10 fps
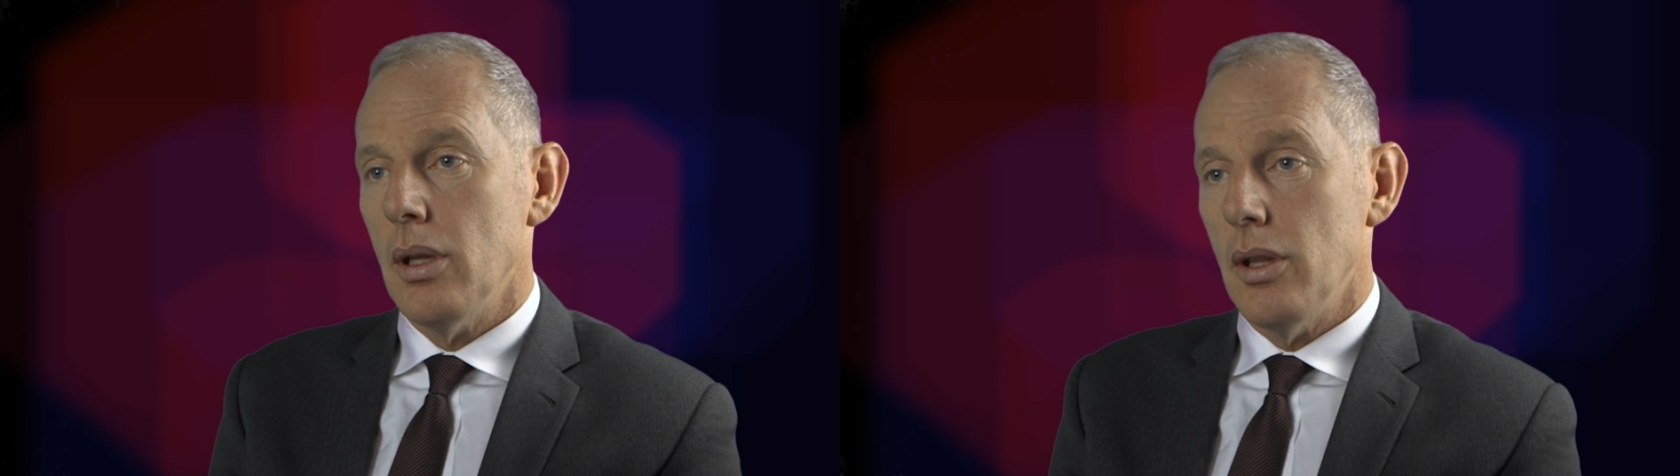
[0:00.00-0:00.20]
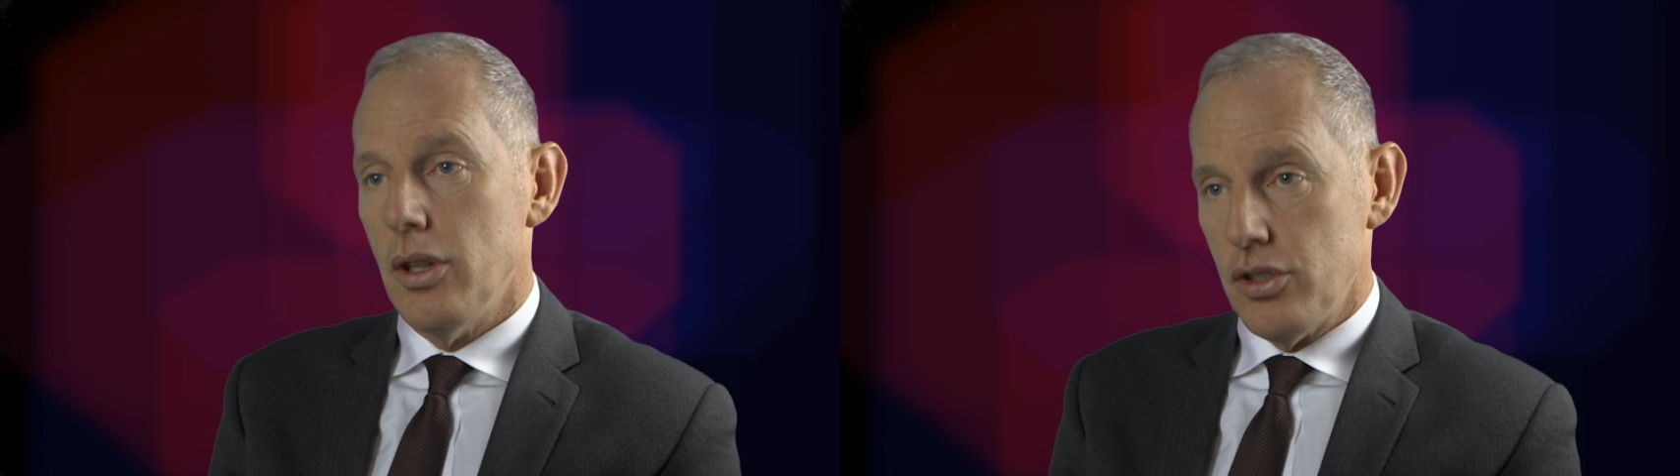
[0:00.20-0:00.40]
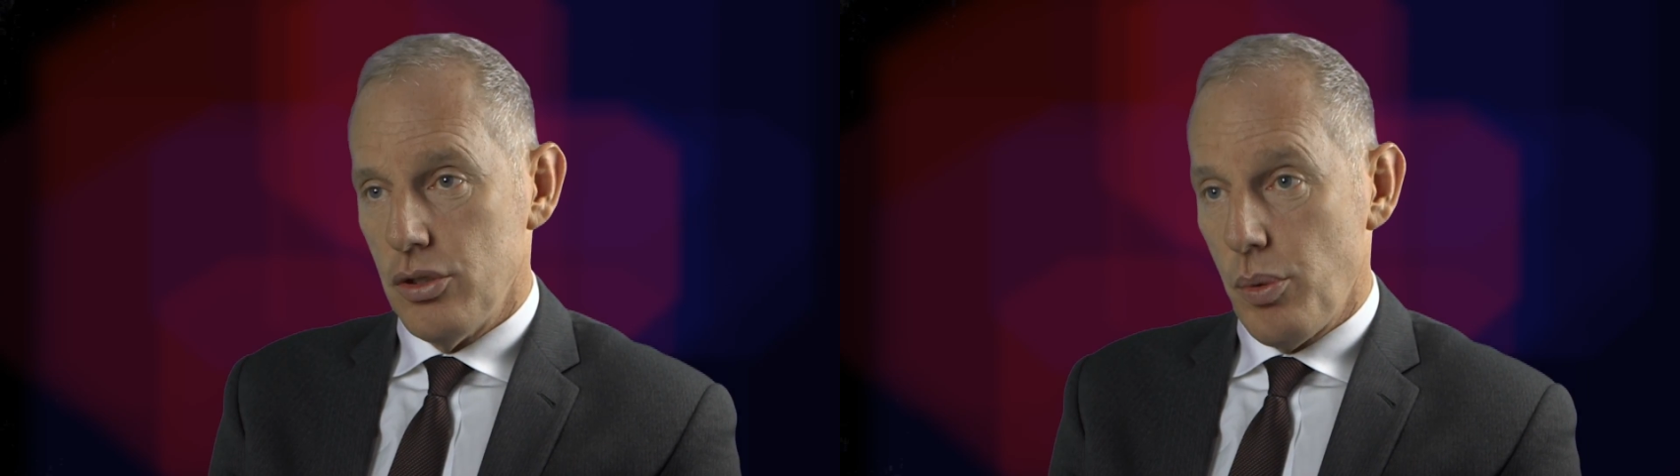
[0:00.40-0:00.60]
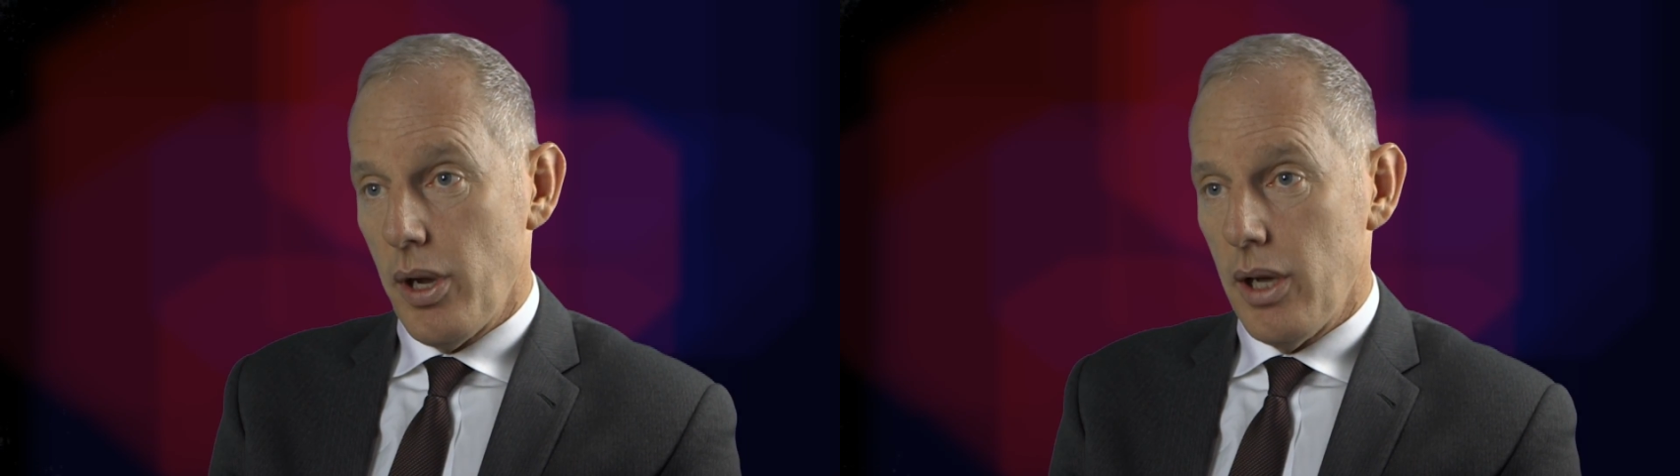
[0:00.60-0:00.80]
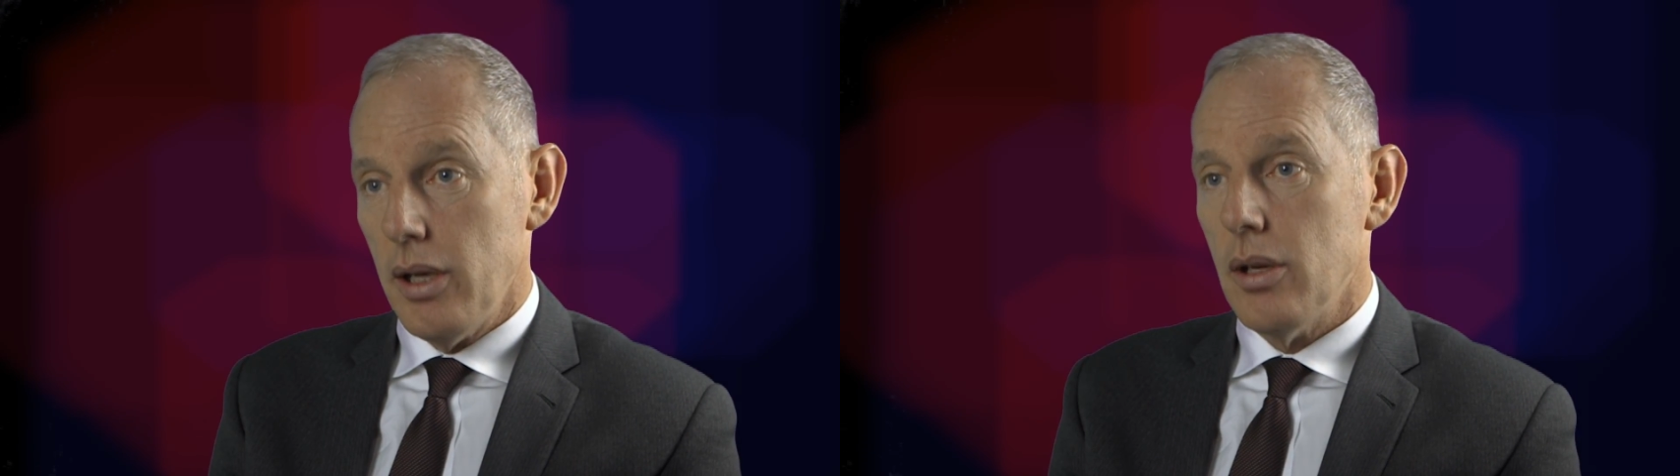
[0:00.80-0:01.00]
This is
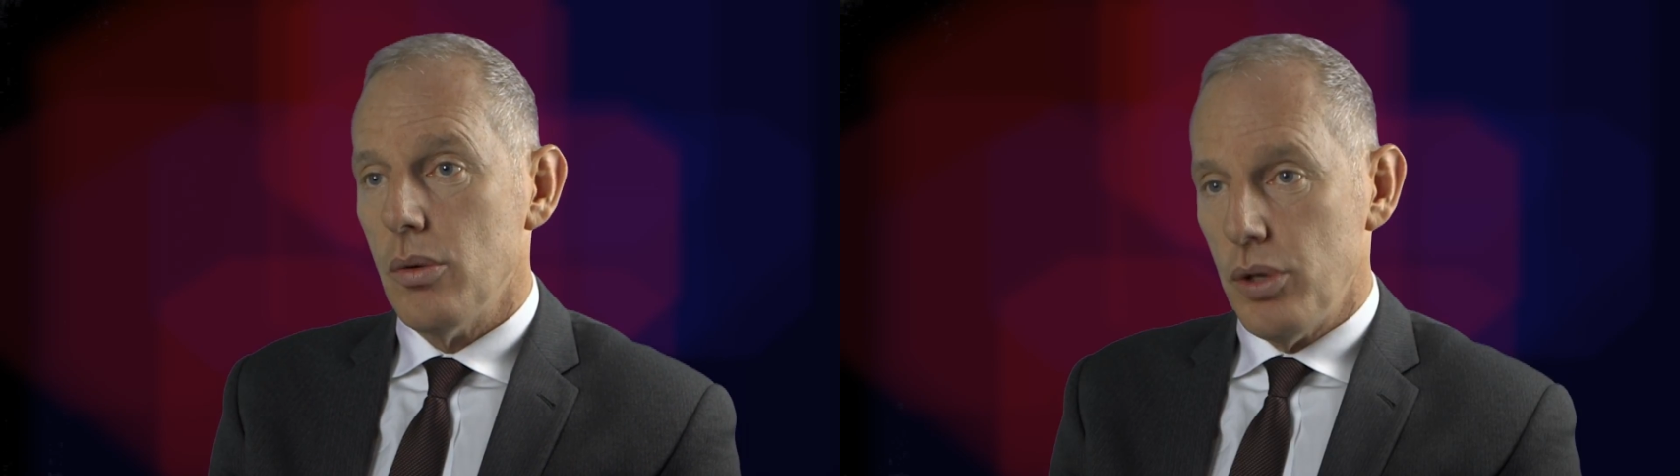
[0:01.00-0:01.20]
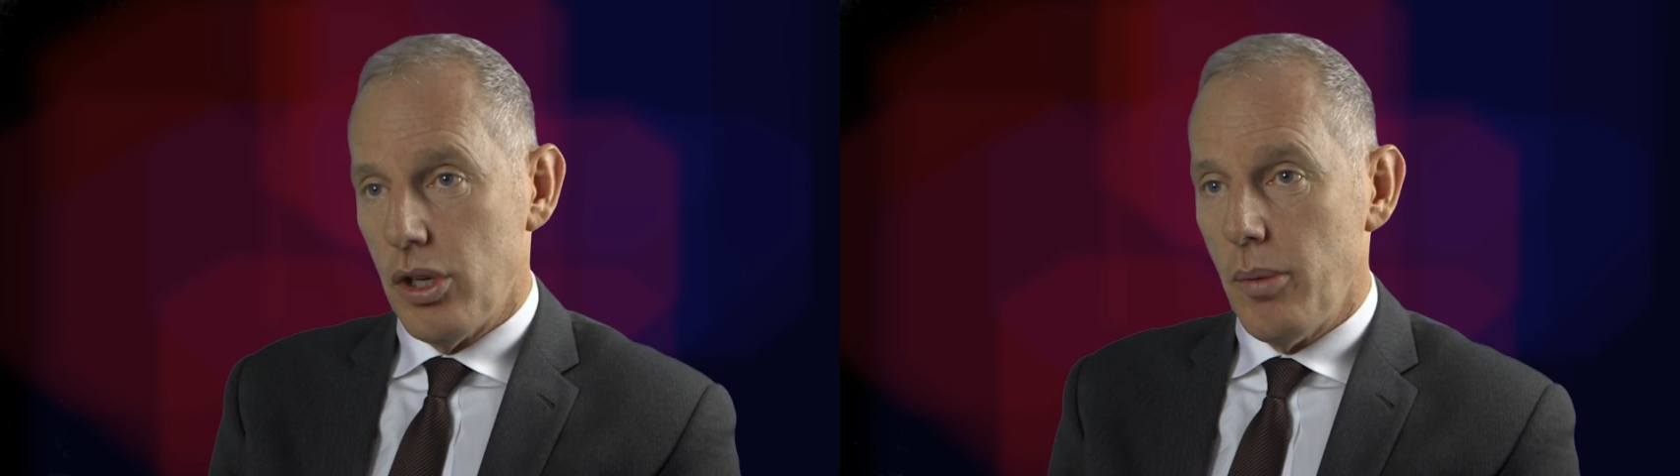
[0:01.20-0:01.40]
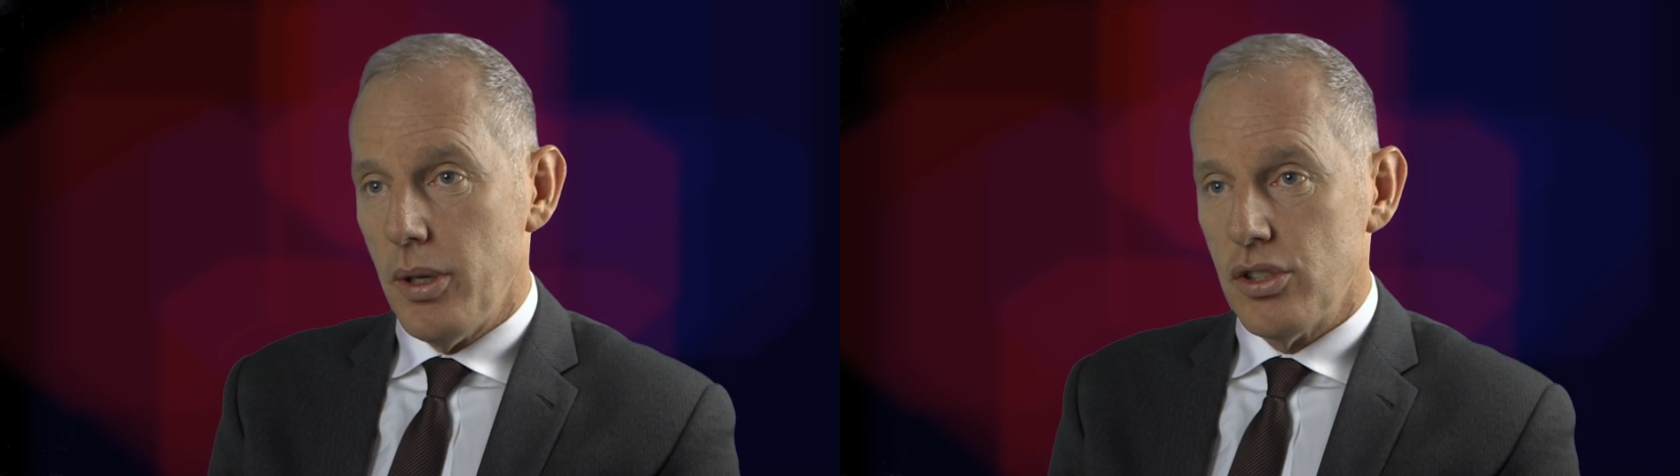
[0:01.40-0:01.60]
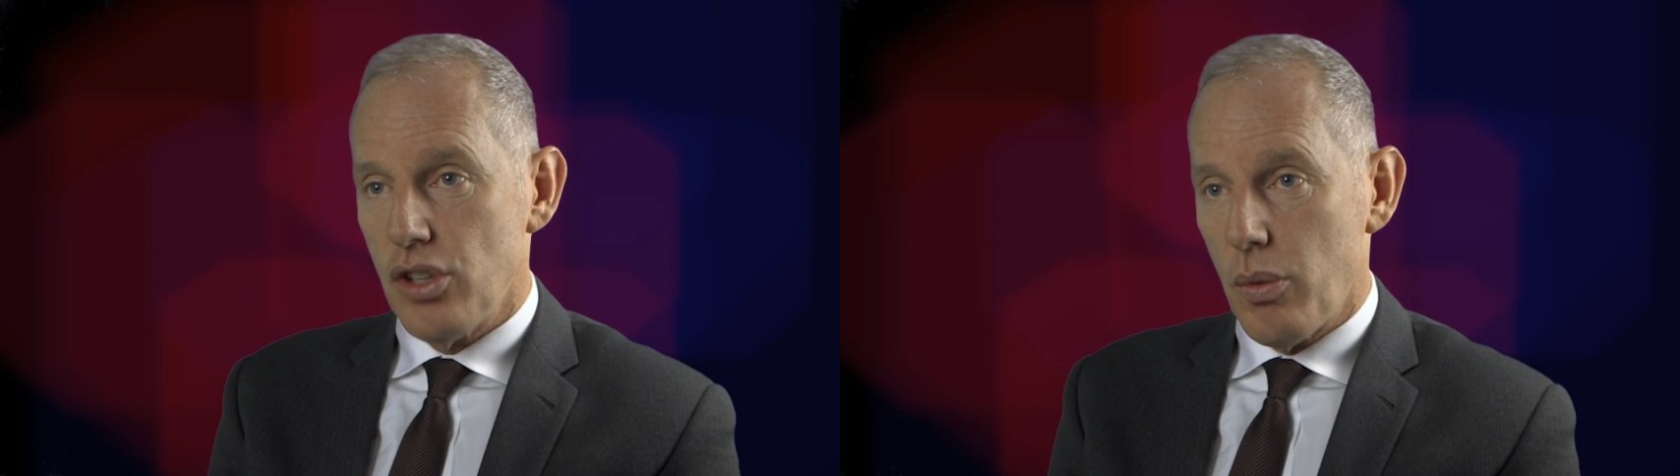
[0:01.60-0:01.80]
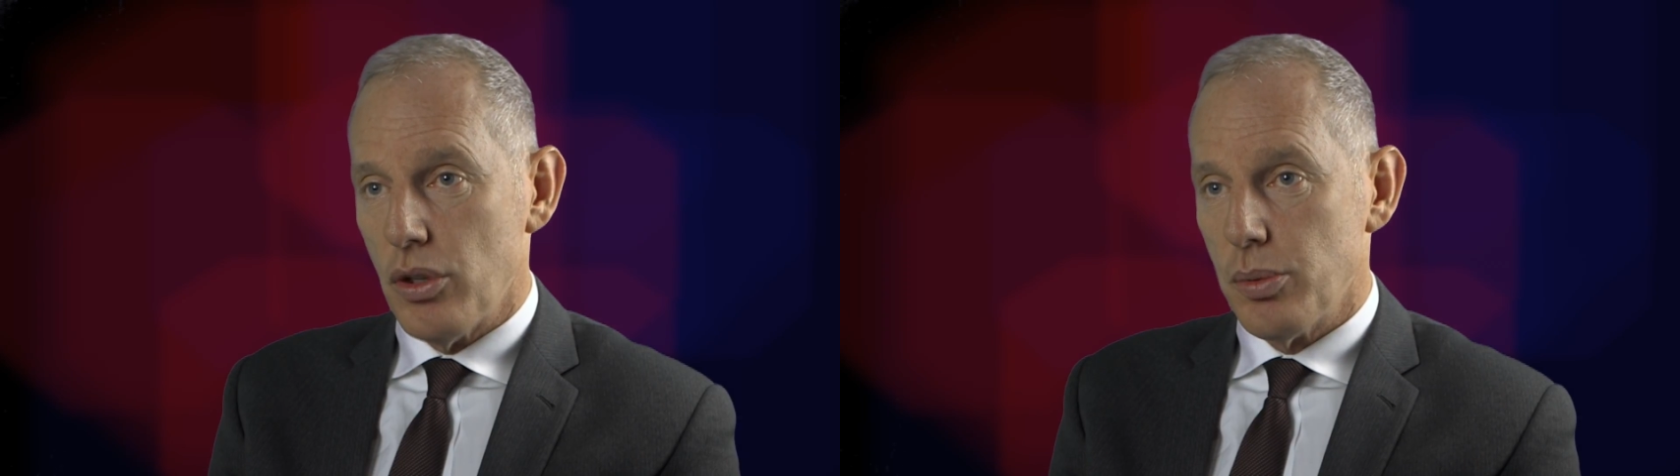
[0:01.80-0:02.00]
where we come in as
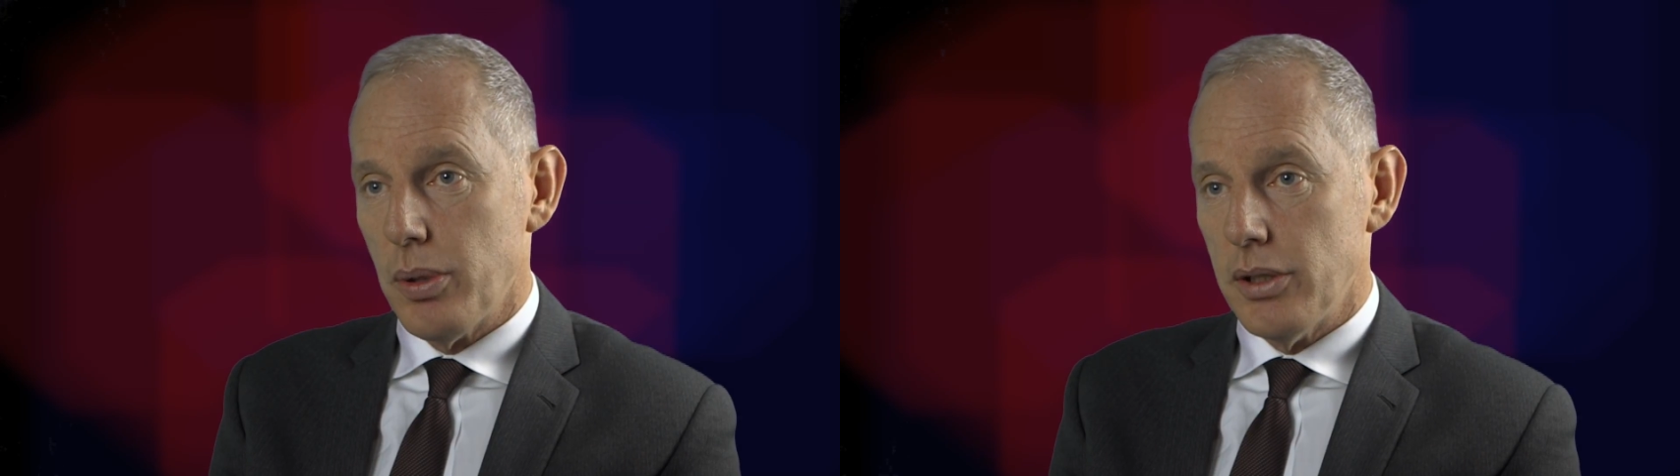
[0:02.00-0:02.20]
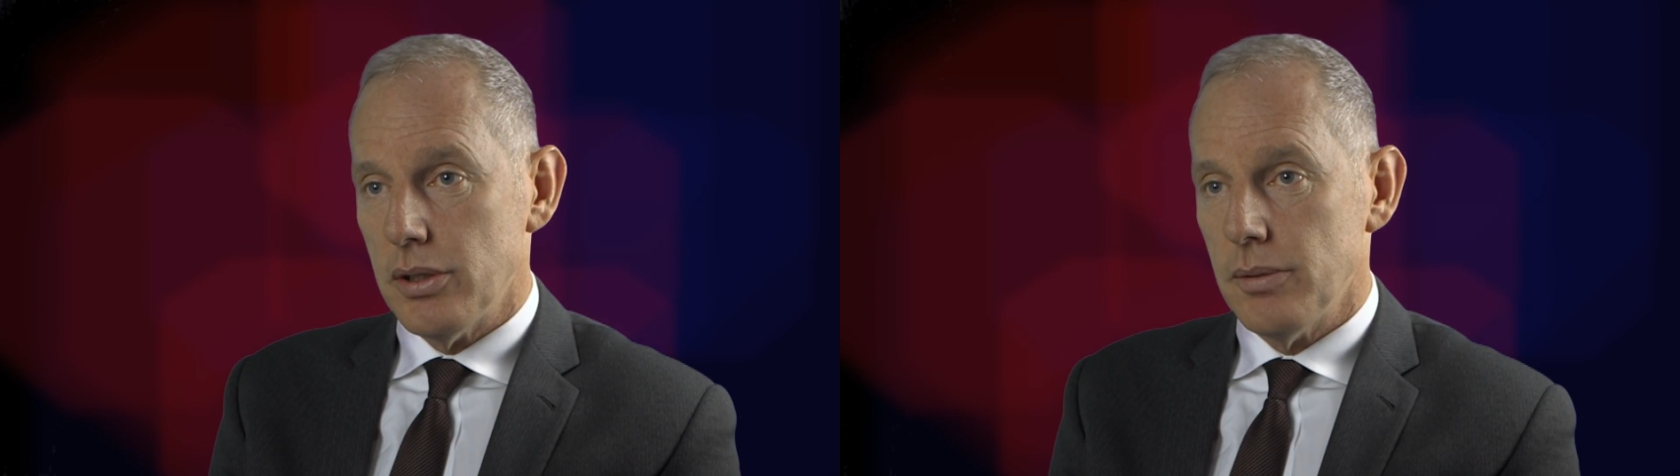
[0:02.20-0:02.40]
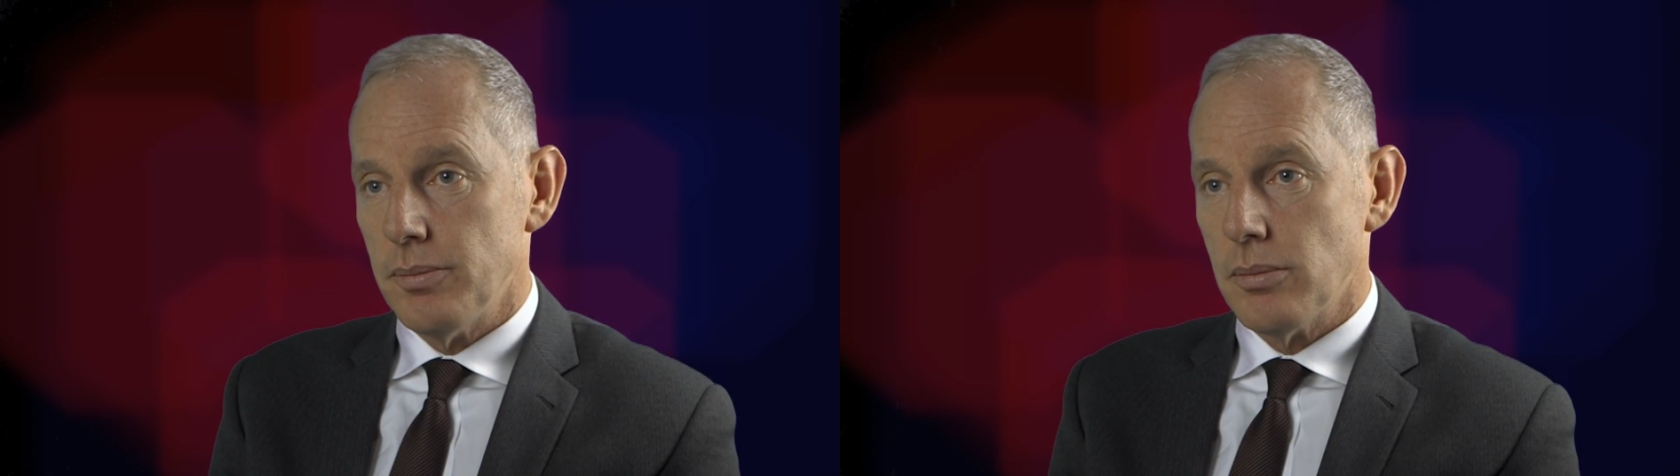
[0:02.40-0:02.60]
South Wales Police.